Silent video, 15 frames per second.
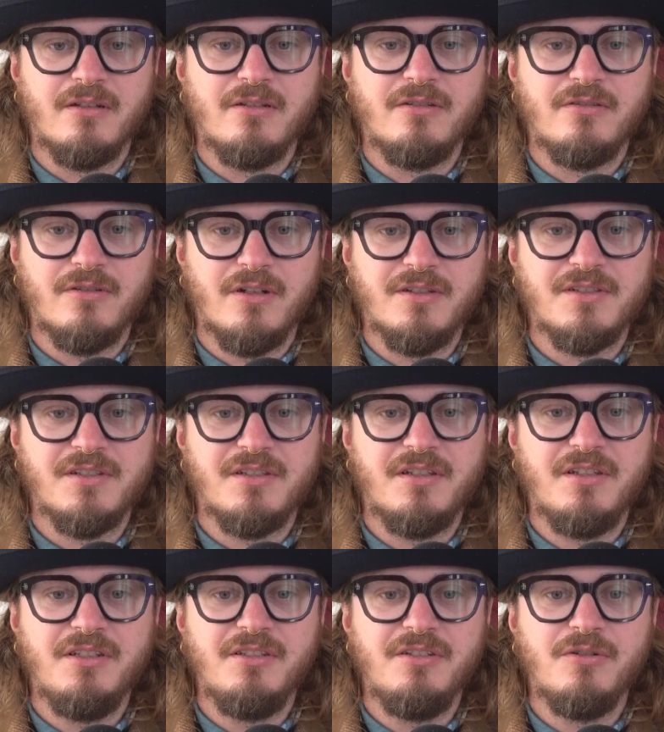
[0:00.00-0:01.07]
Trust
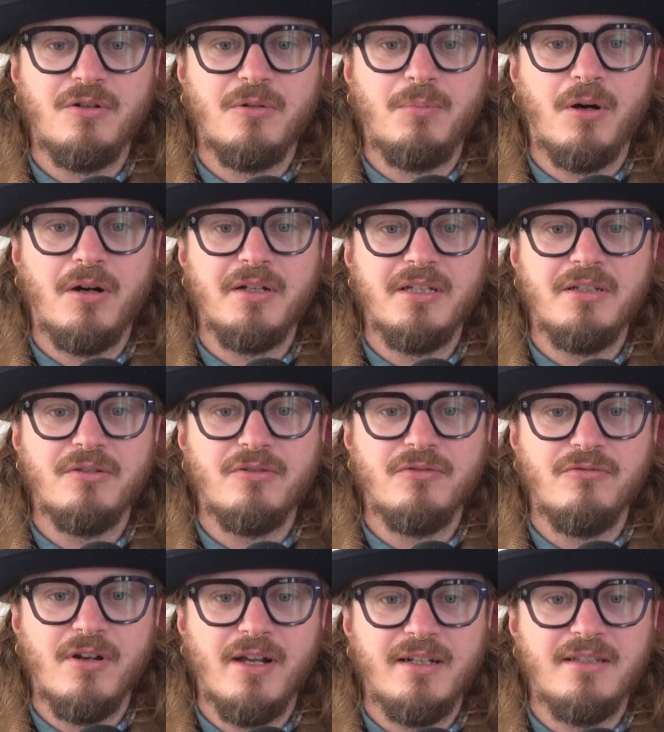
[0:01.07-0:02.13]
that your body
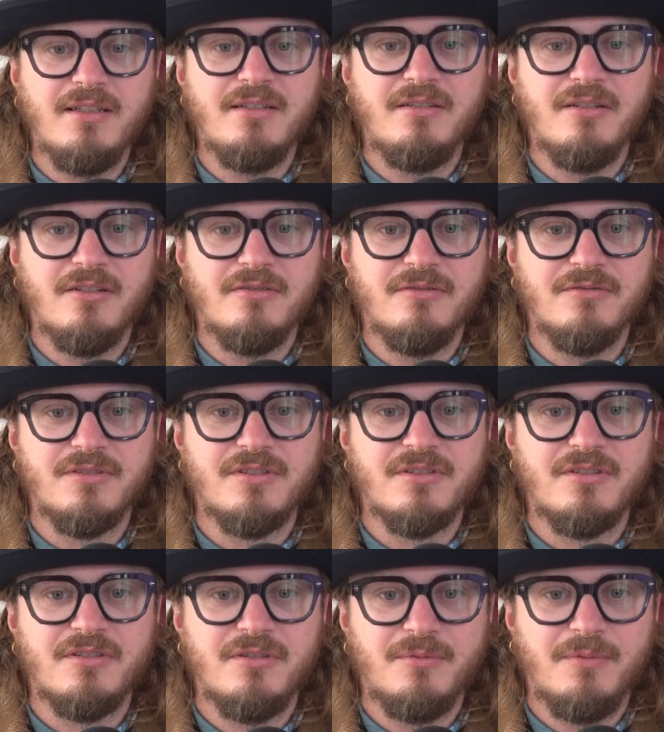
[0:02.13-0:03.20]
already knows
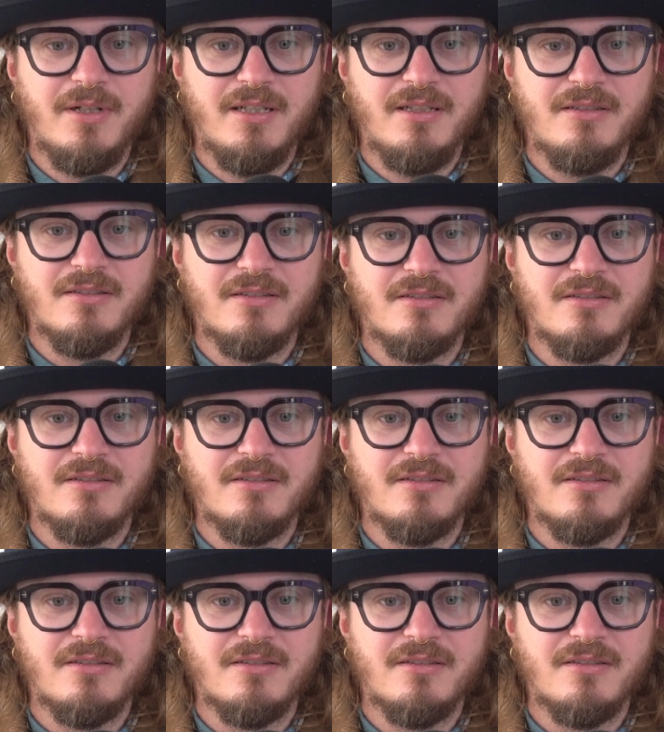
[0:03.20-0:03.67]
the way.